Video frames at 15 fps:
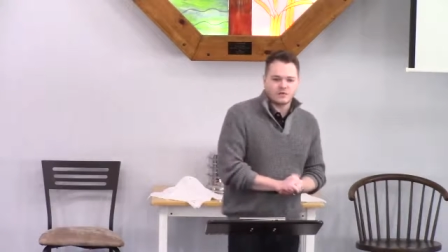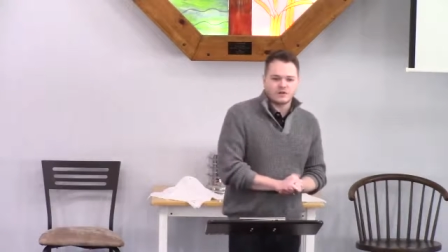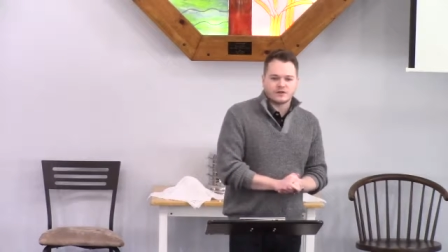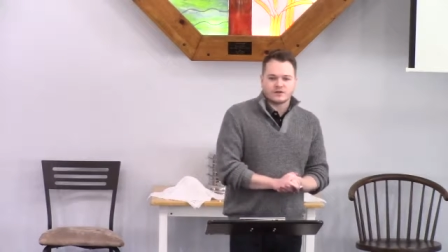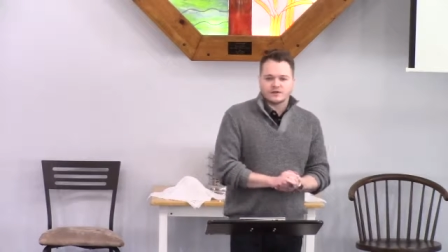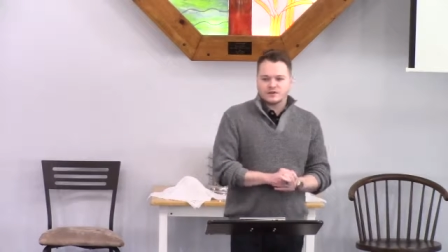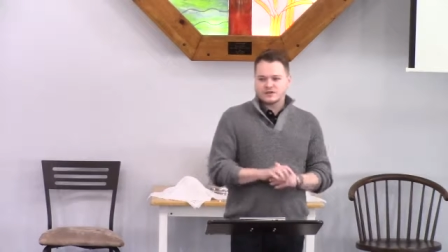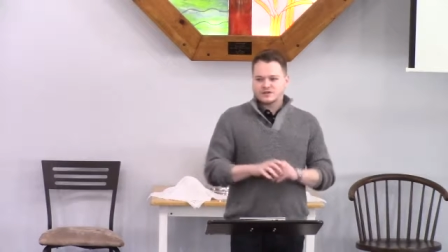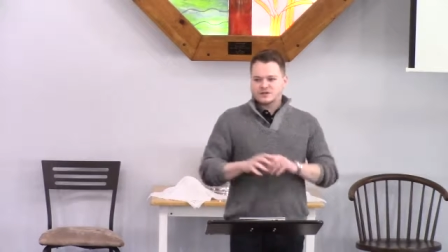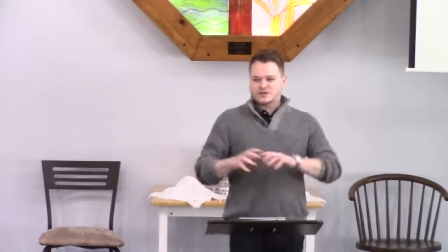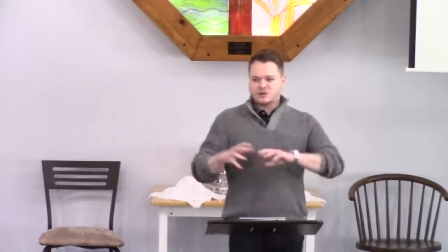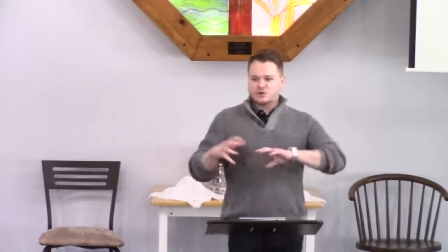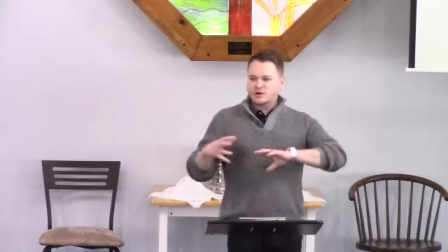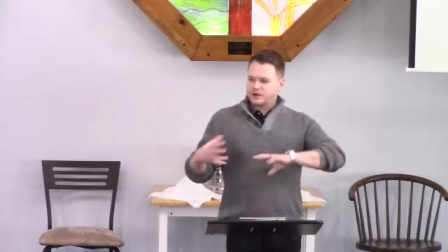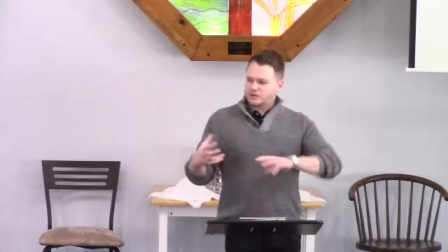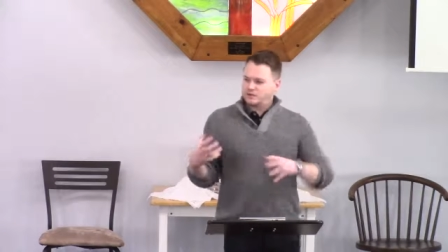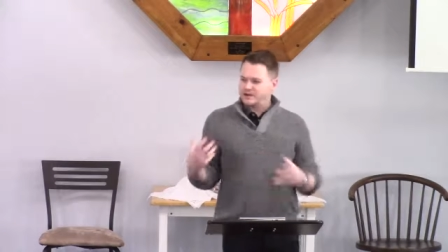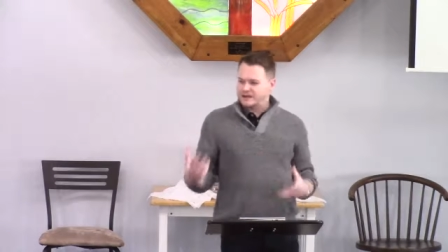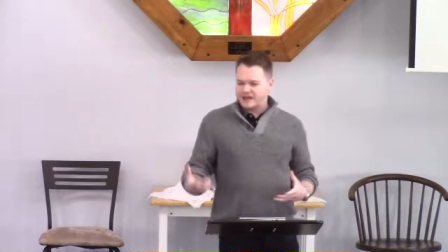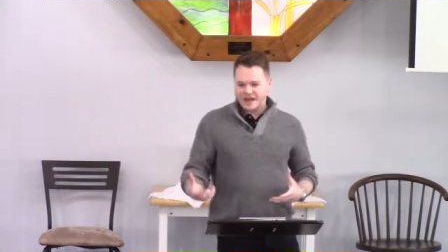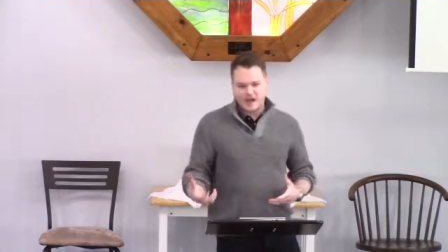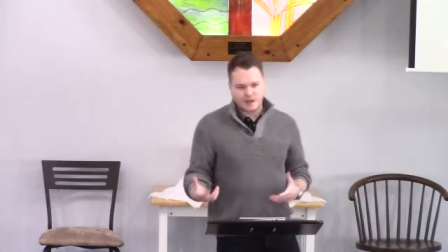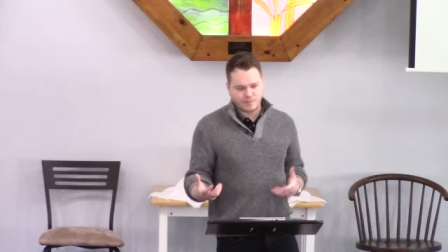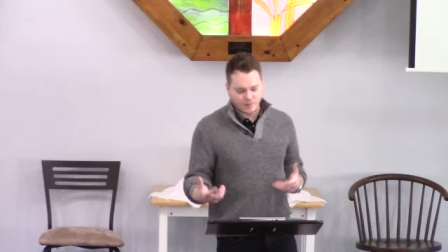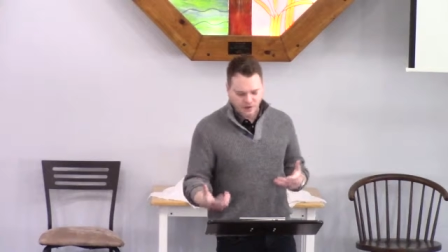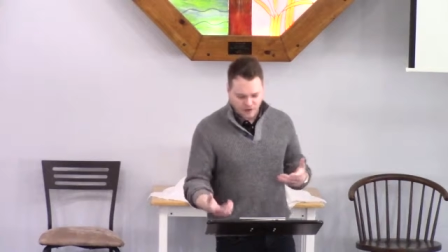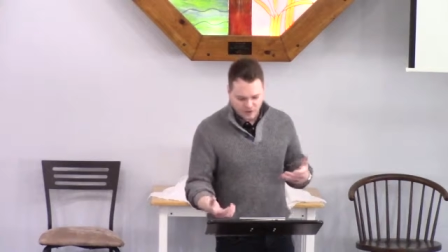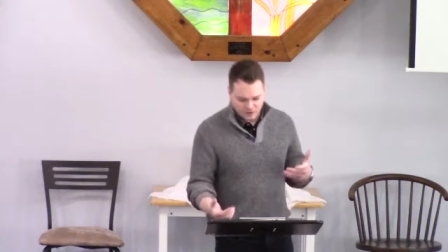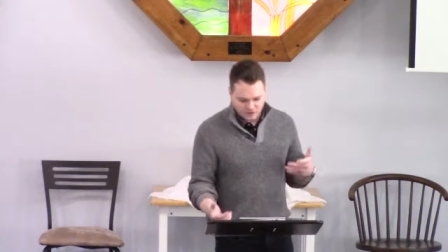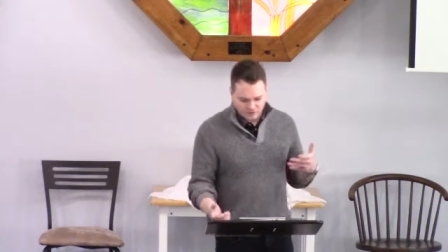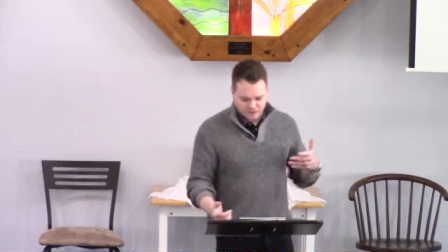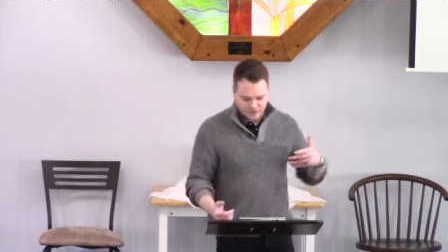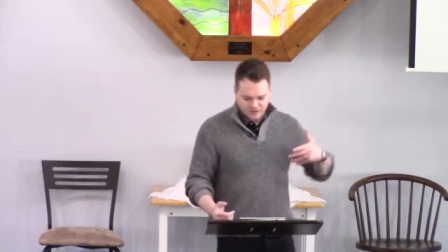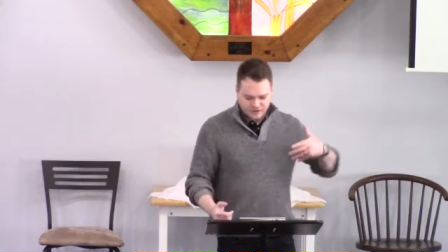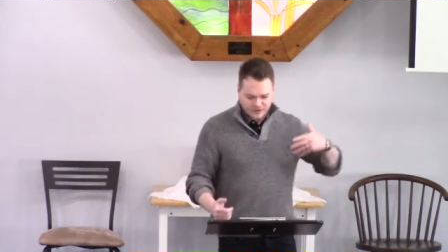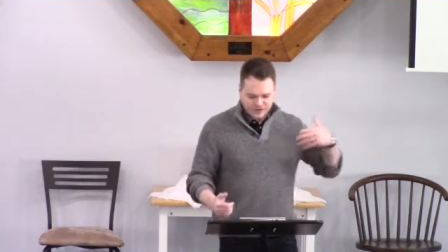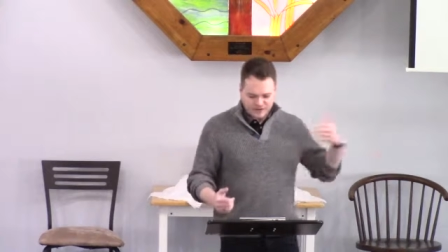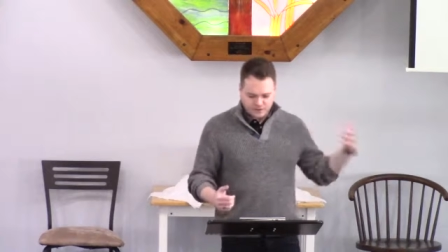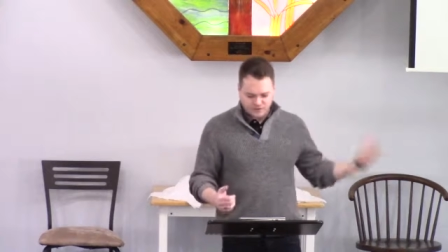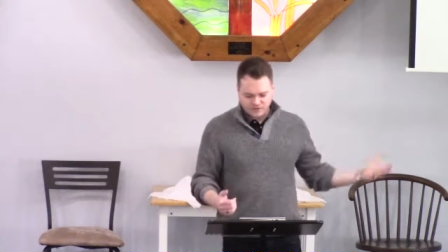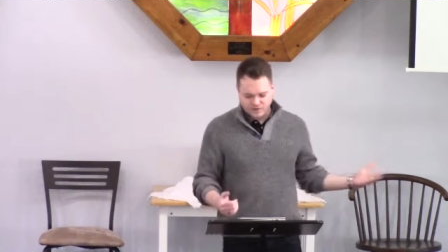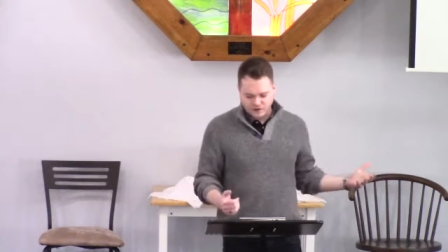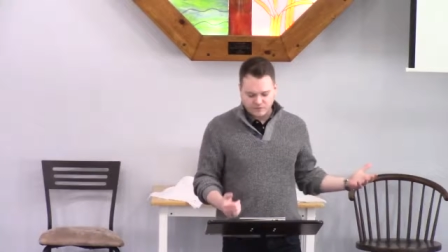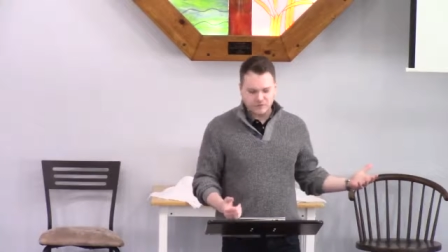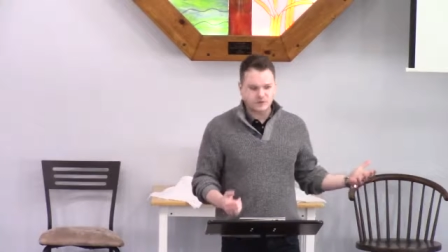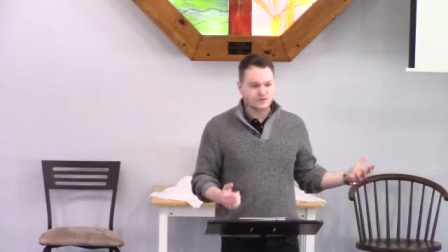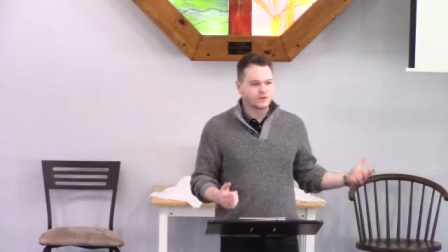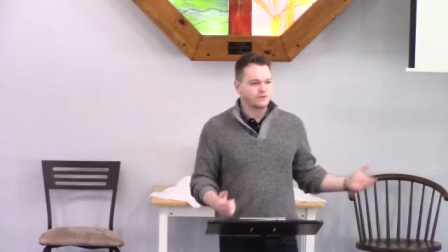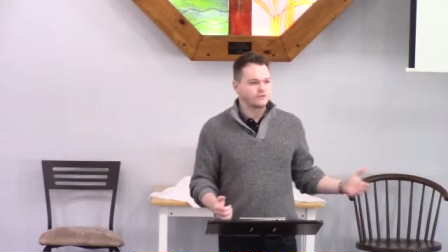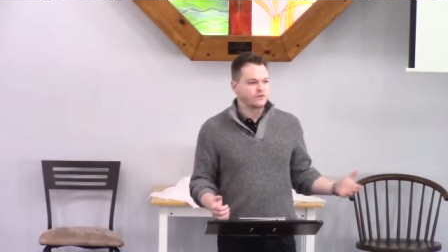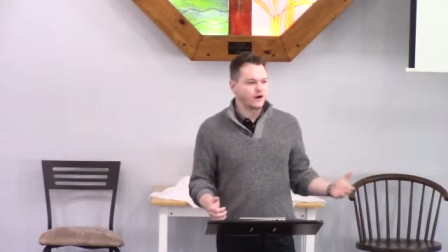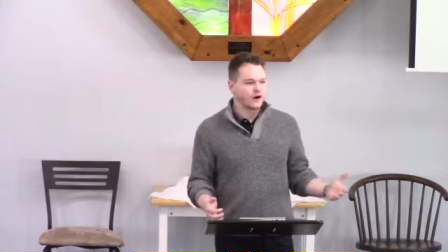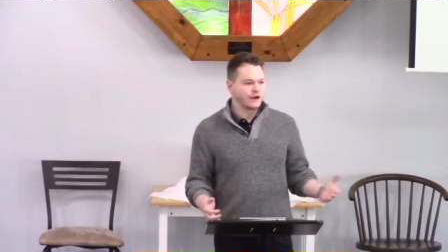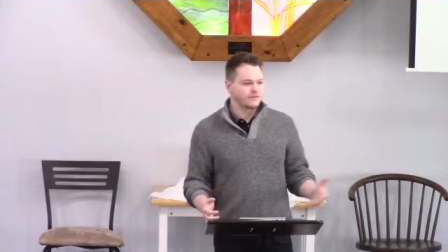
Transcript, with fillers: with just a quick recap of the things that we've covered so far.